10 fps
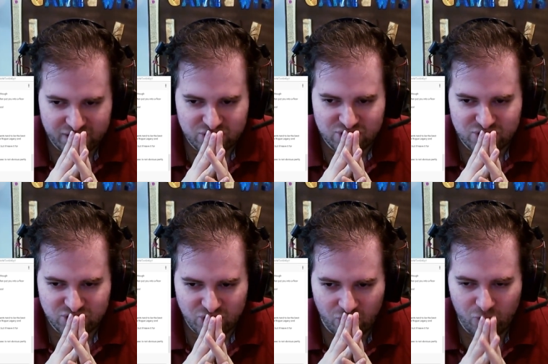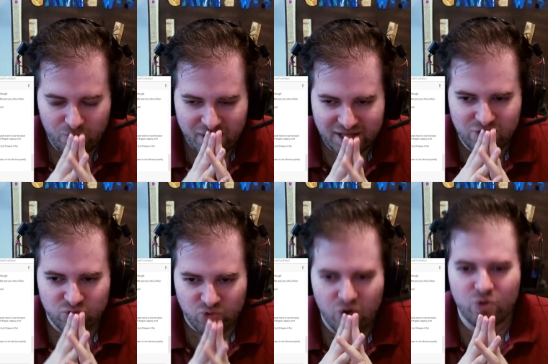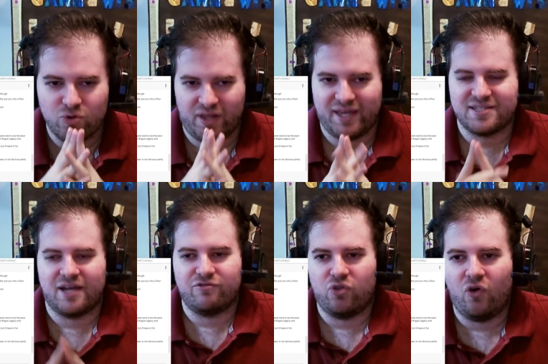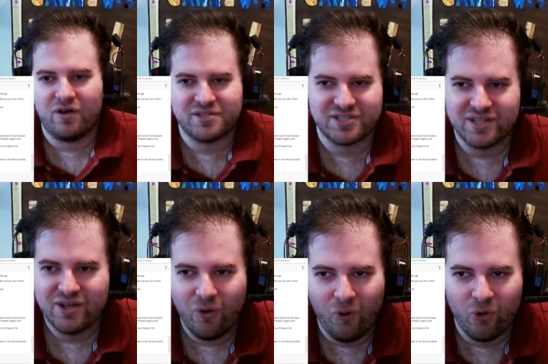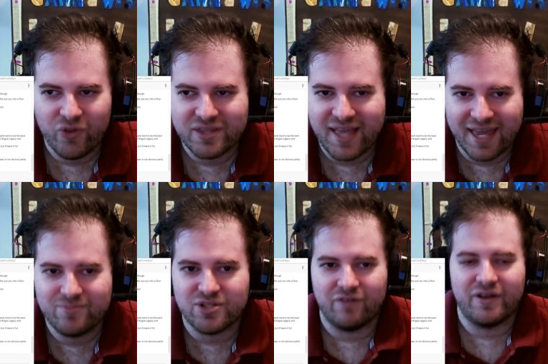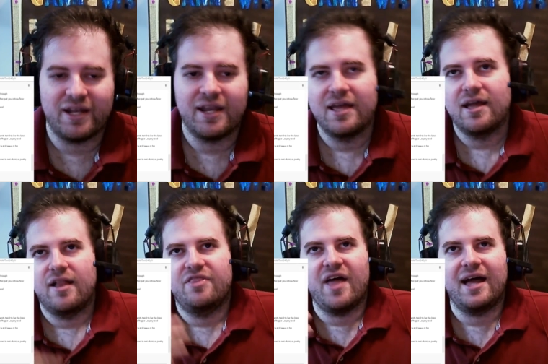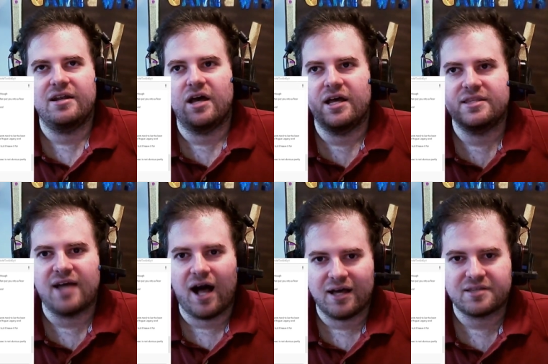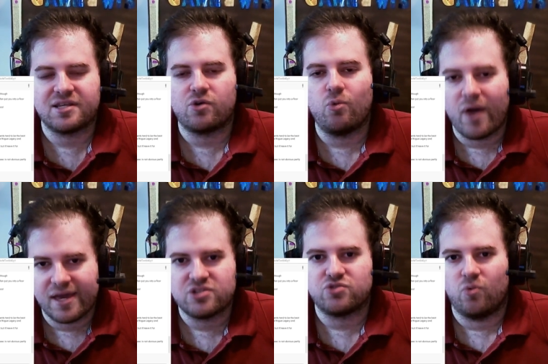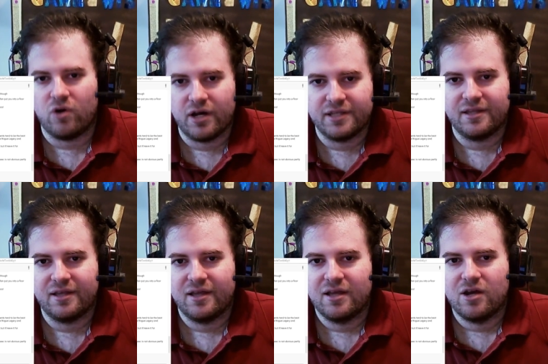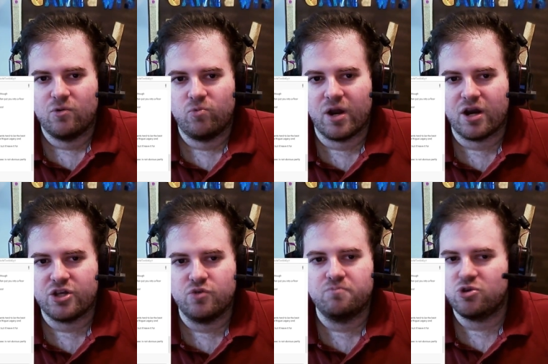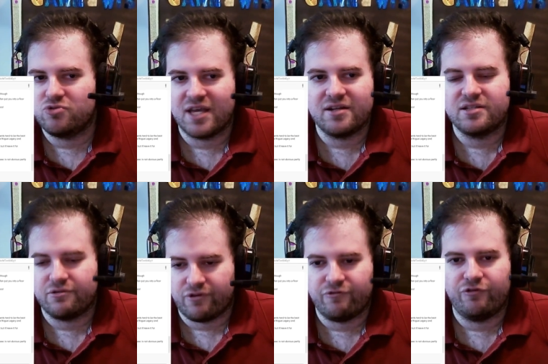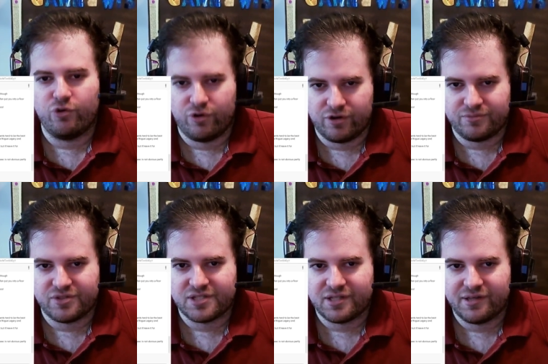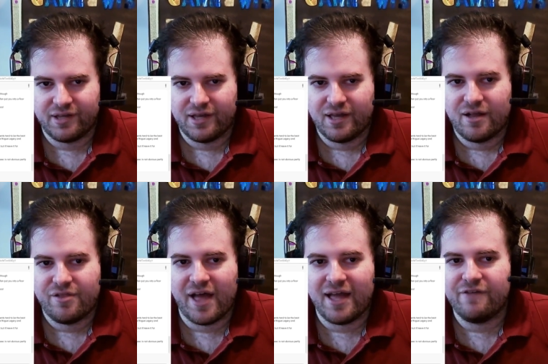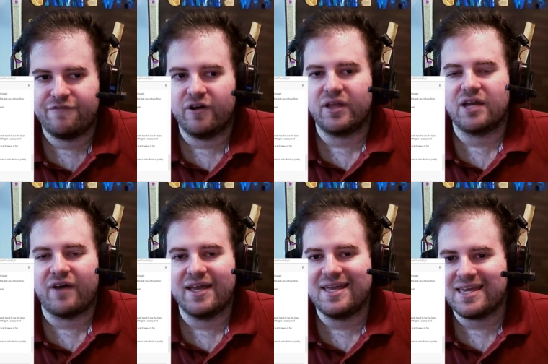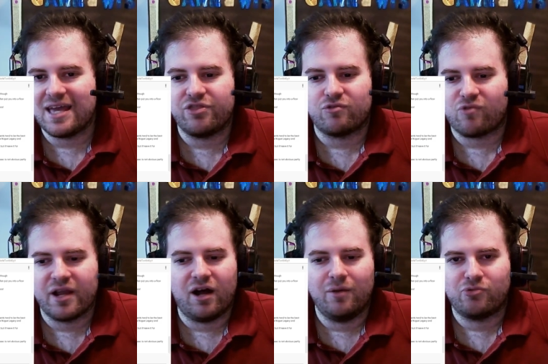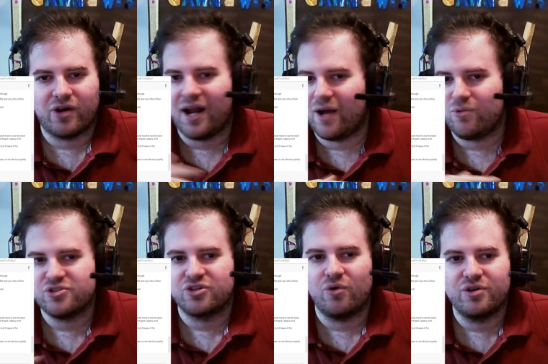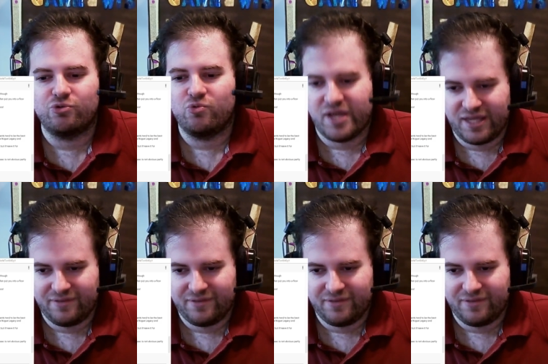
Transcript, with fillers: so many roguelikes I've lost all the names of it, that uh, Toxic Waste one, where you mutated different forms. That it felt like if I didn't get the right upgrade, I wasn't going to win.